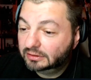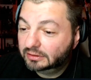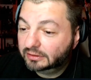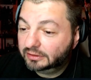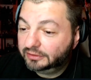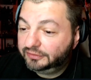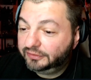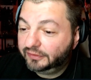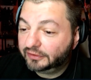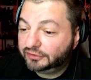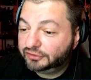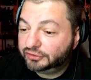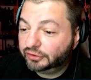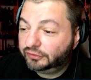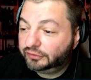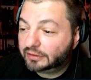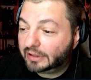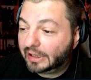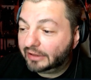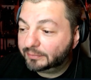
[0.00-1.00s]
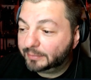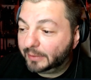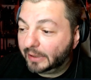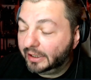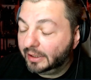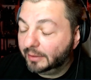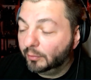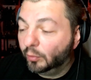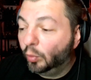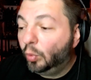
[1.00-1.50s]
You see that church glass
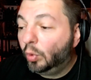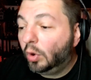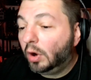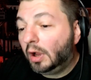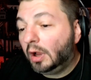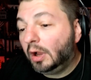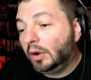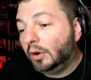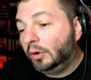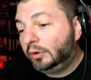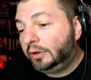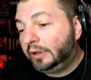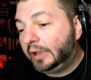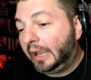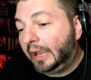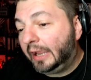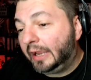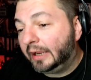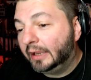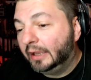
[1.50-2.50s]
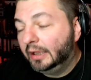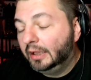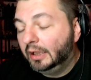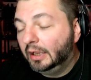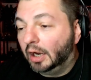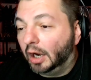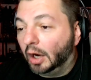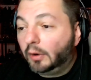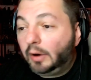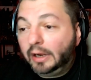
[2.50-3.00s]
behind him? Whoa, okay.
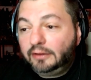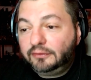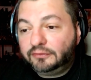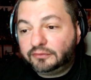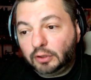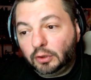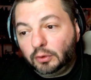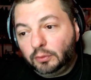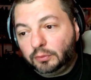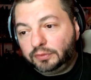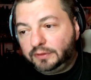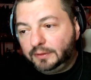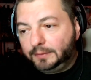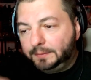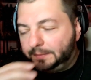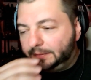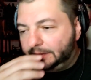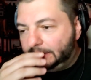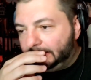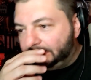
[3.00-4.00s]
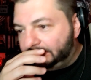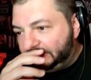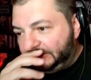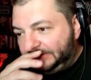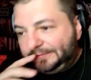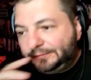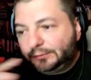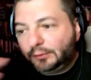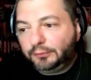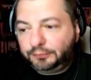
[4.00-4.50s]
All right, so the, the
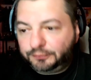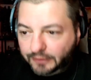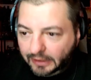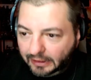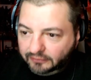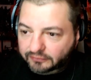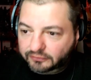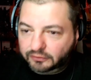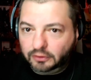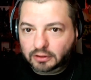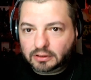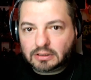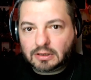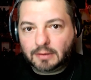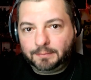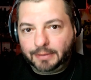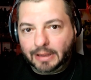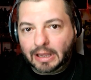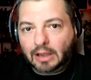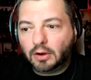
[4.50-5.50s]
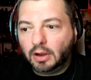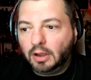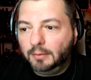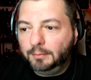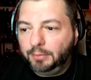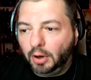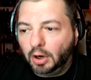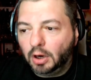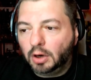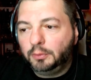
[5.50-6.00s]
visual effects look about on
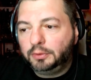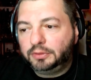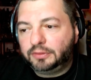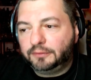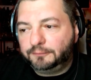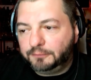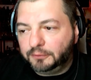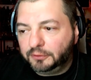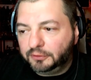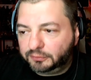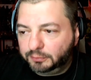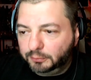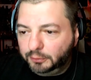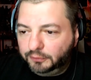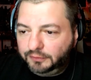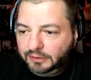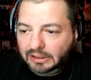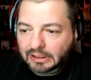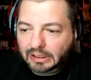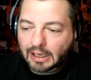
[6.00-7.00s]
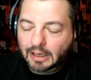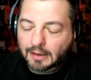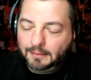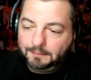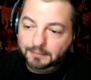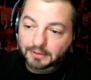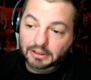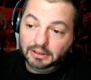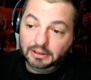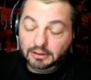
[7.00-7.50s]
par with the first movie.
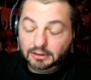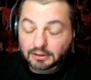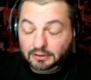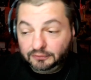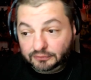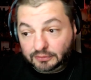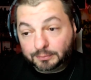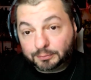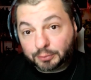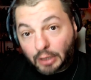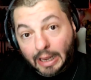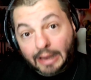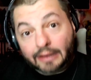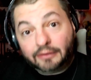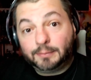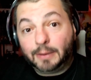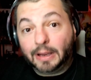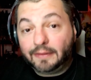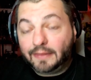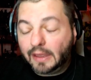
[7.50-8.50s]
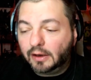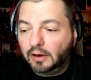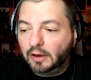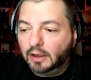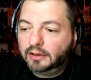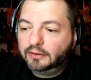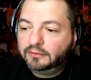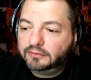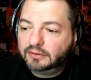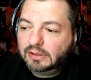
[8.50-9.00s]
I'm surprised by that,
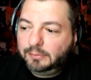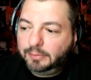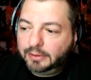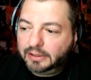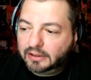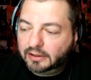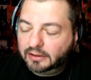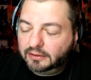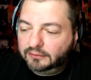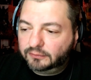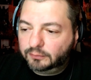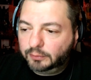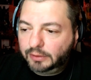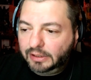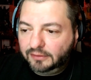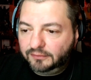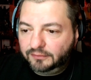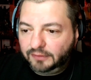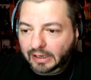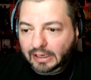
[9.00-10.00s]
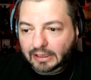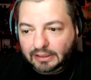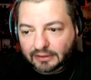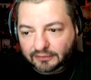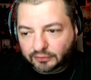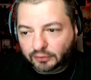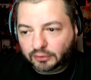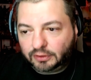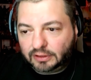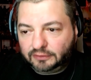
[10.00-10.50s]
honestly, because we have Andy
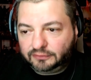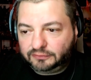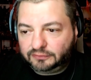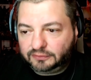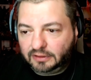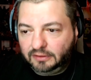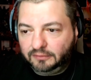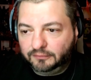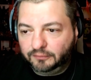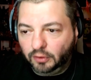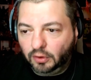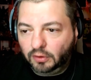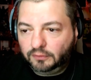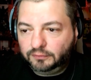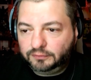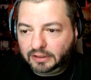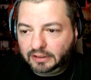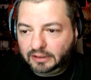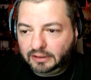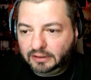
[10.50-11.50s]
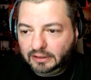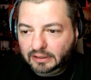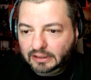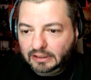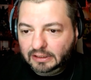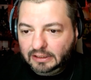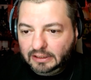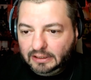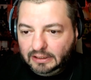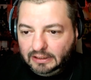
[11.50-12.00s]
Serkis involved, and
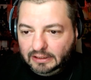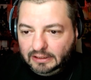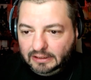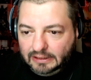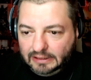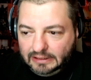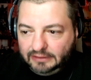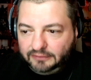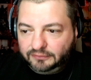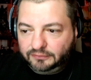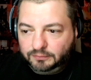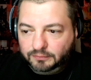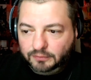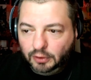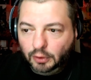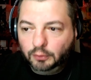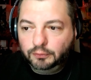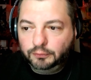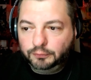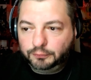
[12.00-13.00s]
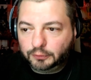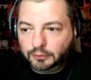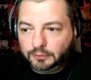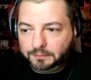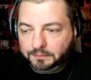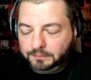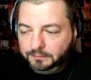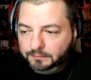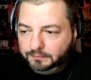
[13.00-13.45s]
he's known for